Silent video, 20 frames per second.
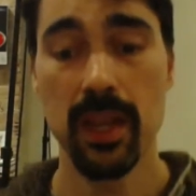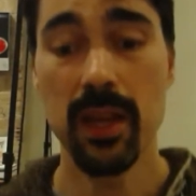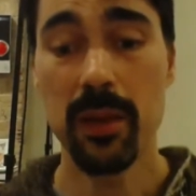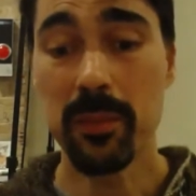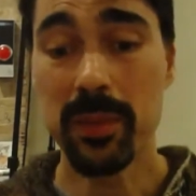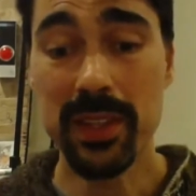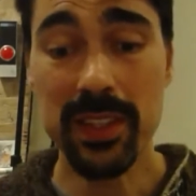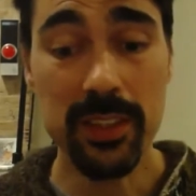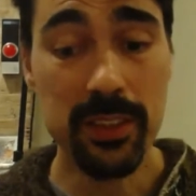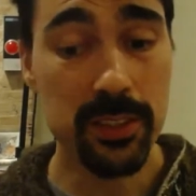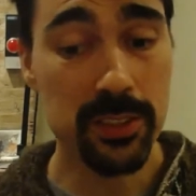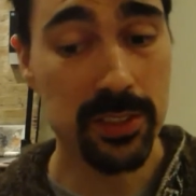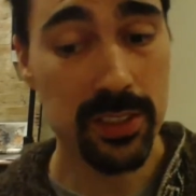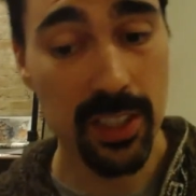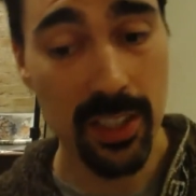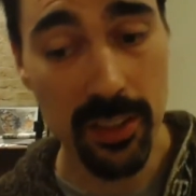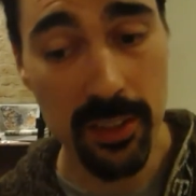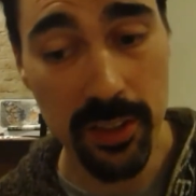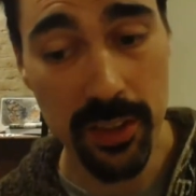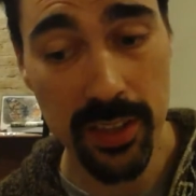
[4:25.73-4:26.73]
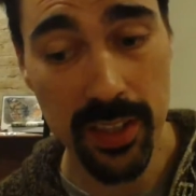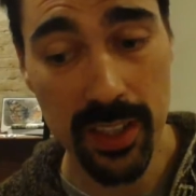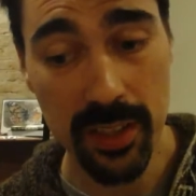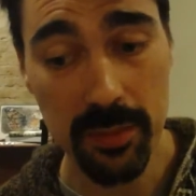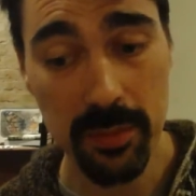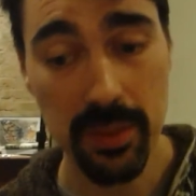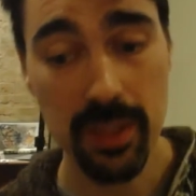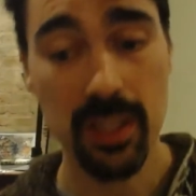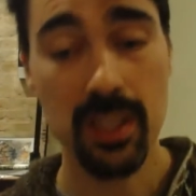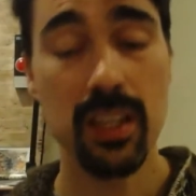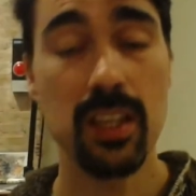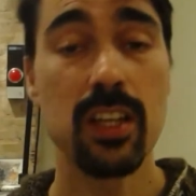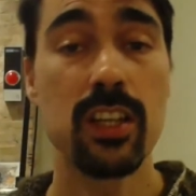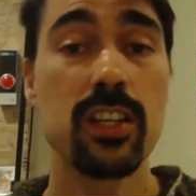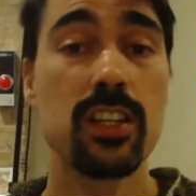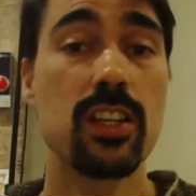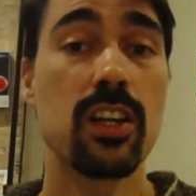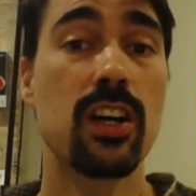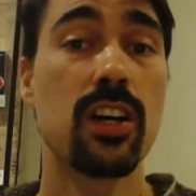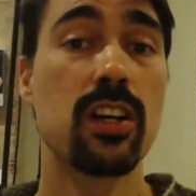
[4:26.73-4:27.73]
But then there's another theme
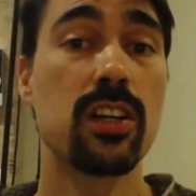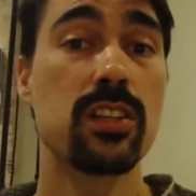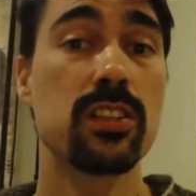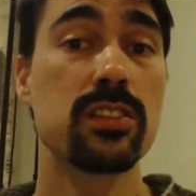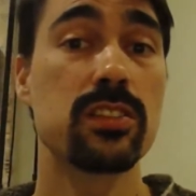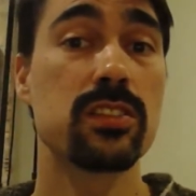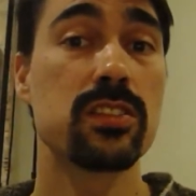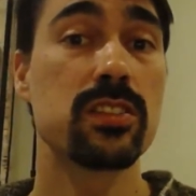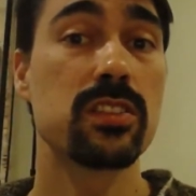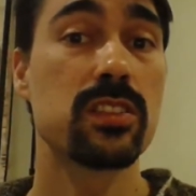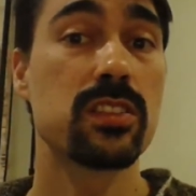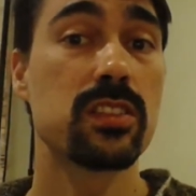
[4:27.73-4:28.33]
called